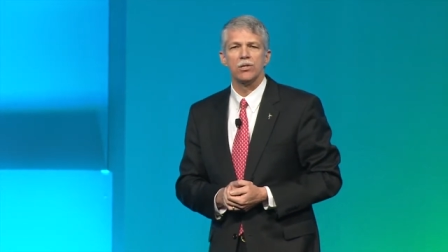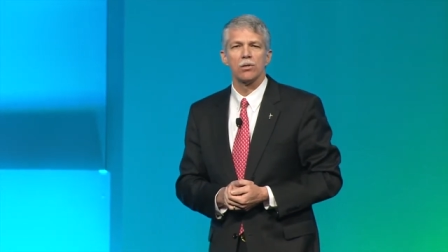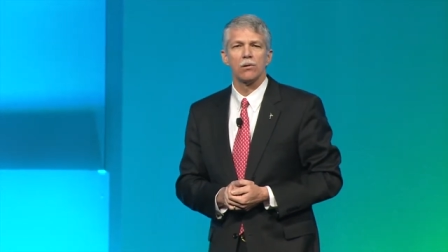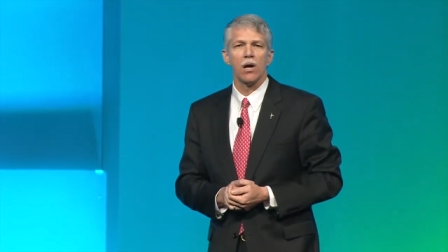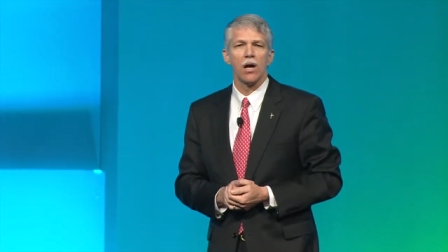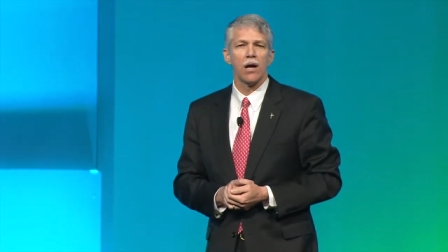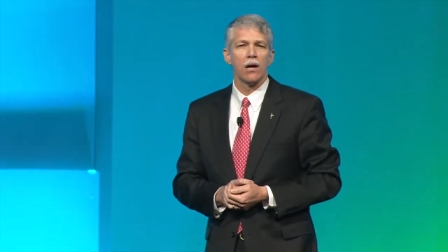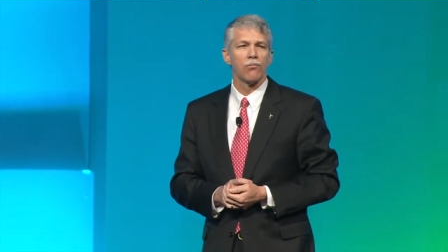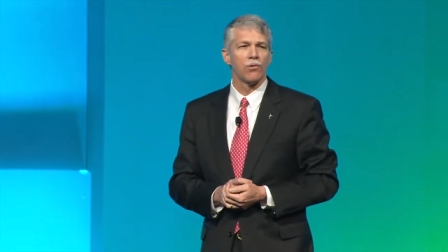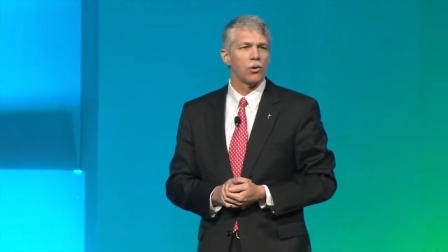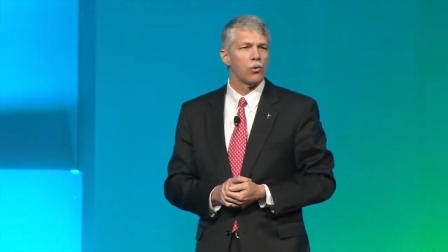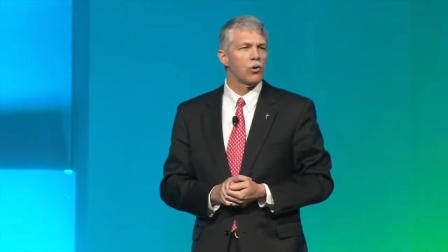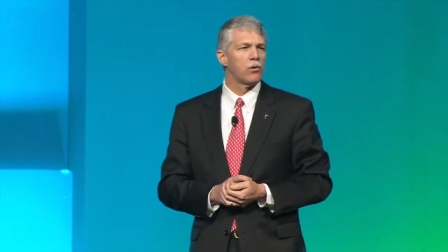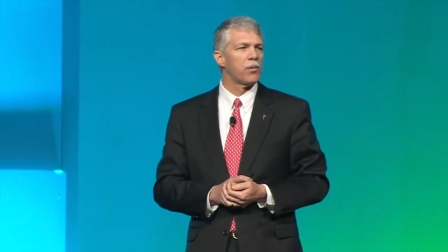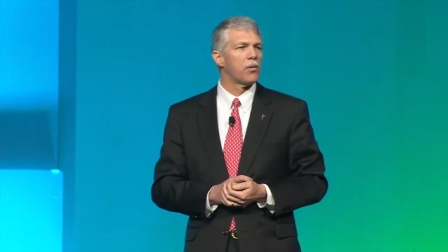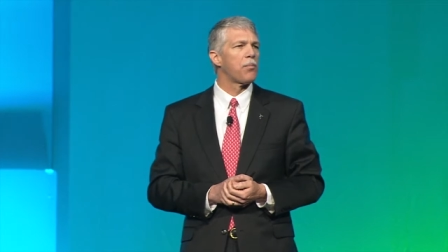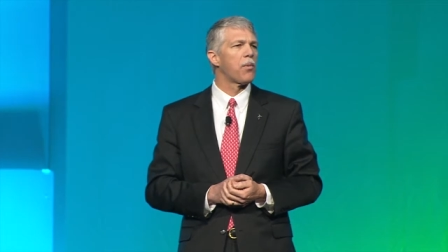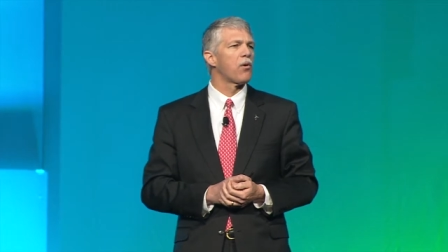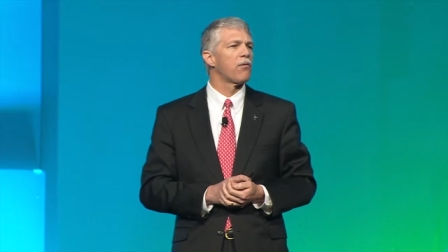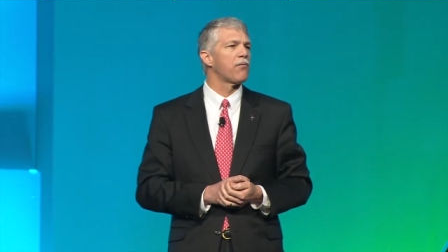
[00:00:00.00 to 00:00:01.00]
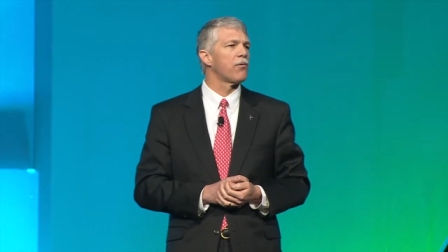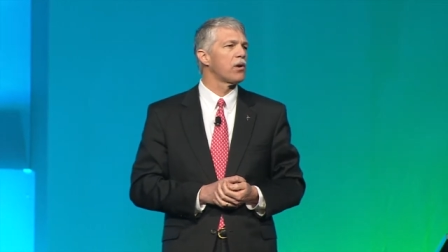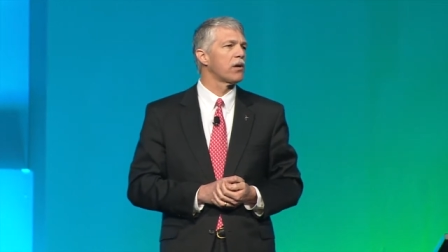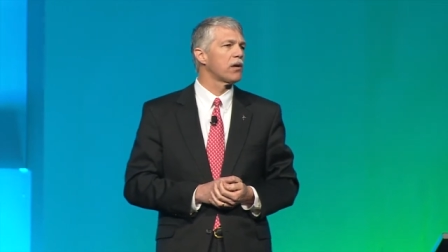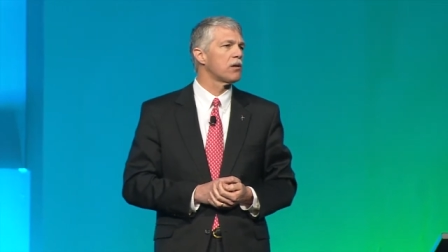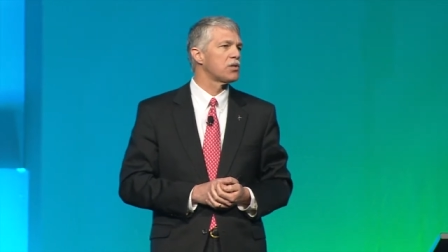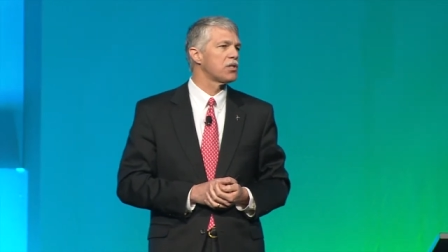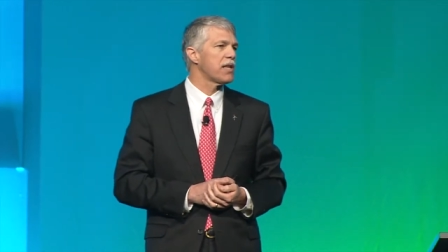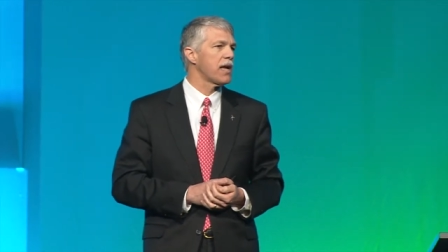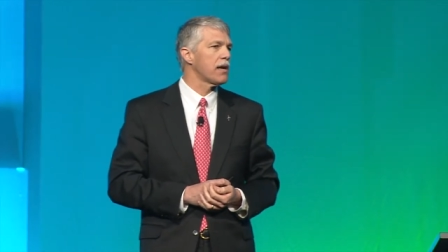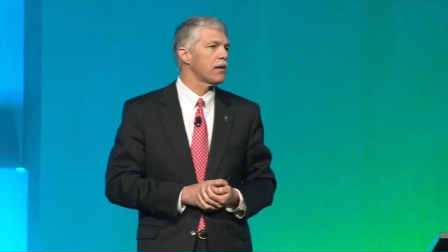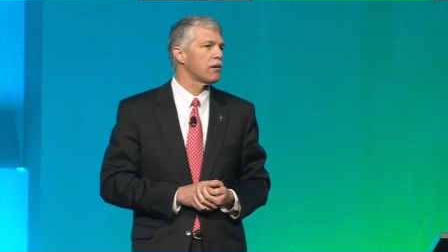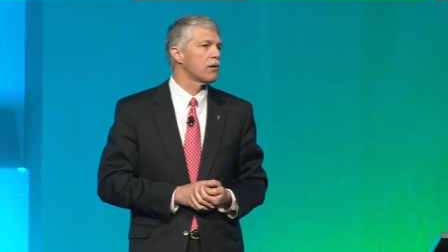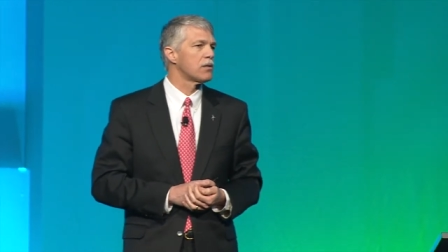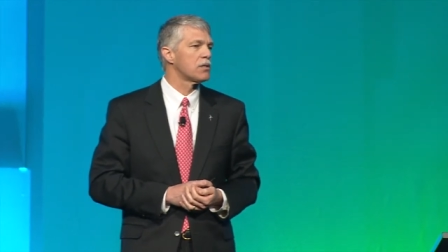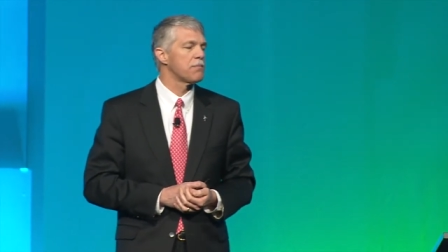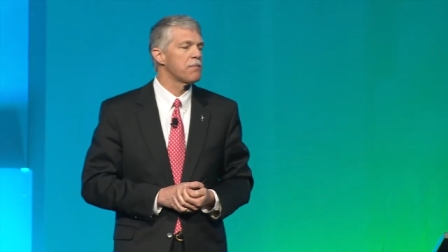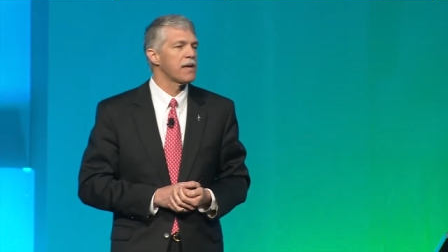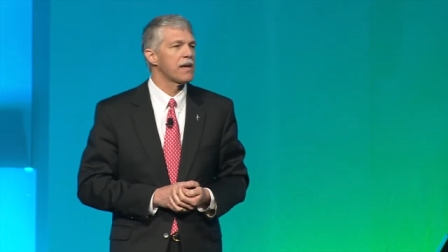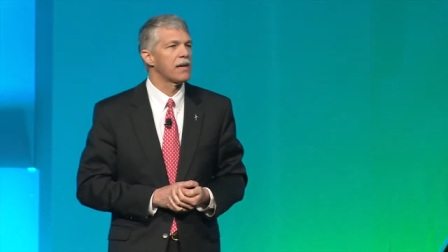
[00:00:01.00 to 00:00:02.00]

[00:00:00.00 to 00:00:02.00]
uh, renewable portfolio standards.